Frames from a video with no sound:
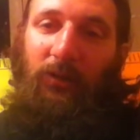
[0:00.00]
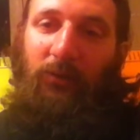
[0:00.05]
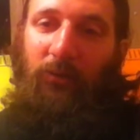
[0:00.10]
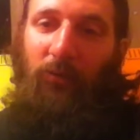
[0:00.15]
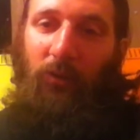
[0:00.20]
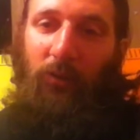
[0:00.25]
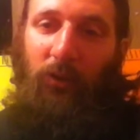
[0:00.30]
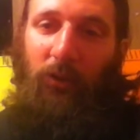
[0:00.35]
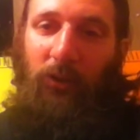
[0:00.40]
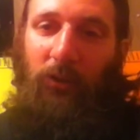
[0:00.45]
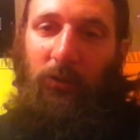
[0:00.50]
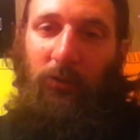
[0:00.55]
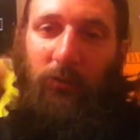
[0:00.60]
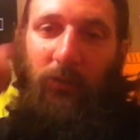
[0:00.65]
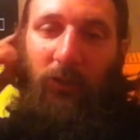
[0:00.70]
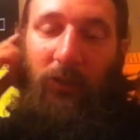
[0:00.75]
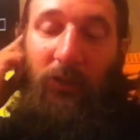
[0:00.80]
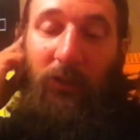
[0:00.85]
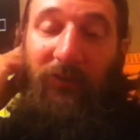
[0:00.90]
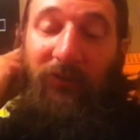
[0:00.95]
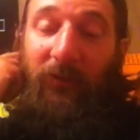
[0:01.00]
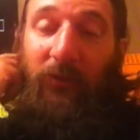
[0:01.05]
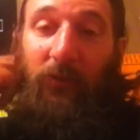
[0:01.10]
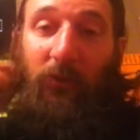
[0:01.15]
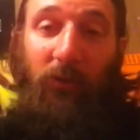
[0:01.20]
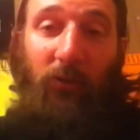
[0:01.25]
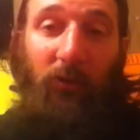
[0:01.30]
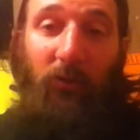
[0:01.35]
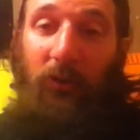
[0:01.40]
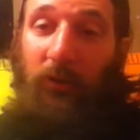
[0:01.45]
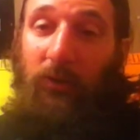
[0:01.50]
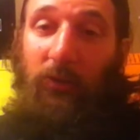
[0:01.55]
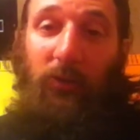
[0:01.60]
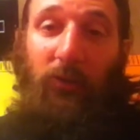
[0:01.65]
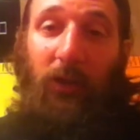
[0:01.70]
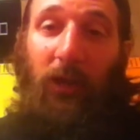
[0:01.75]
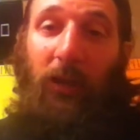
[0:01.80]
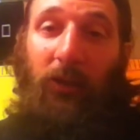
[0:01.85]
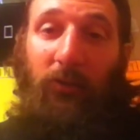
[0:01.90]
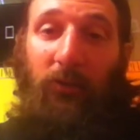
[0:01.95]
target. And it's encouraged,
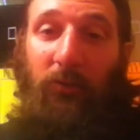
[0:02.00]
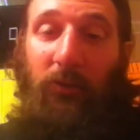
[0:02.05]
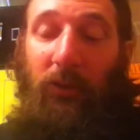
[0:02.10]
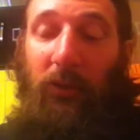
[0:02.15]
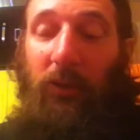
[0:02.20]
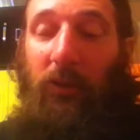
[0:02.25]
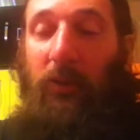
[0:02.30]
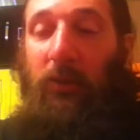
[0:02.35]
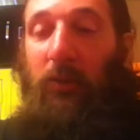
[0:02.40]
actually,